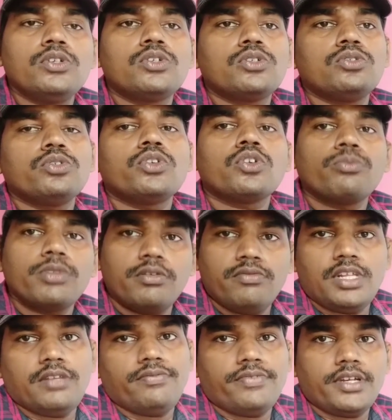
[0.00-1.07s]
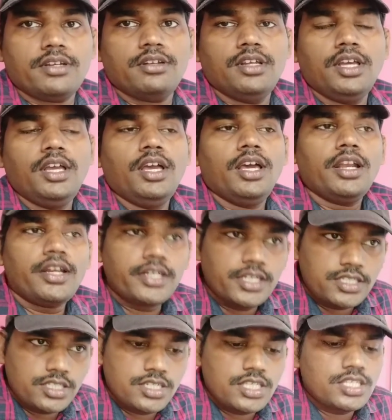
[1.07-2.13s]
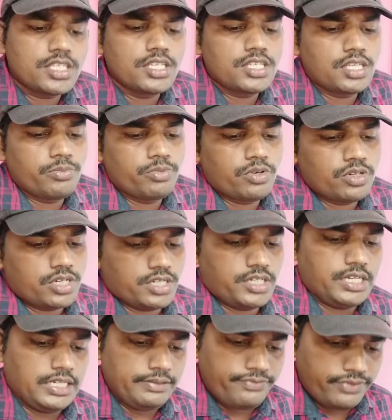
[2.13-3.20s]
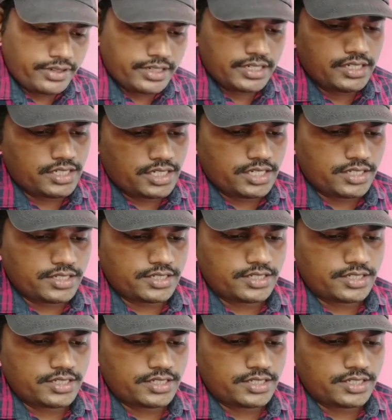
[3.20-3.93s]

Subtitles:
to human welfare? Let us discuss about different